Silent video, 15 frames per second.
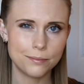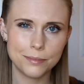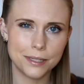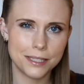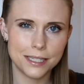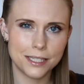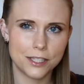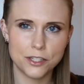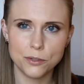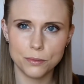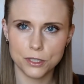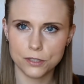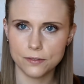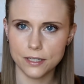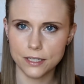It's too
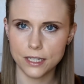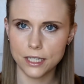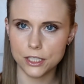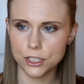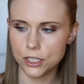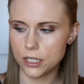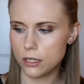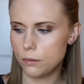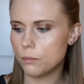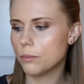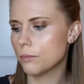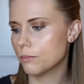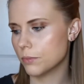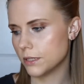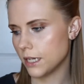much foundation-y
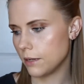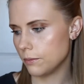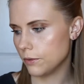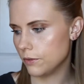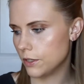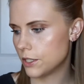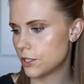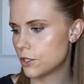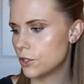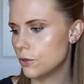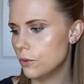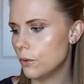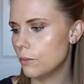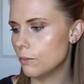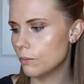type of, it's
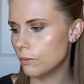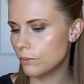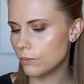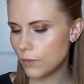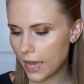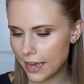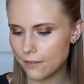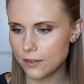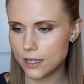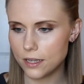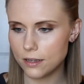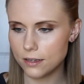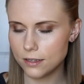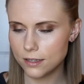too heavy.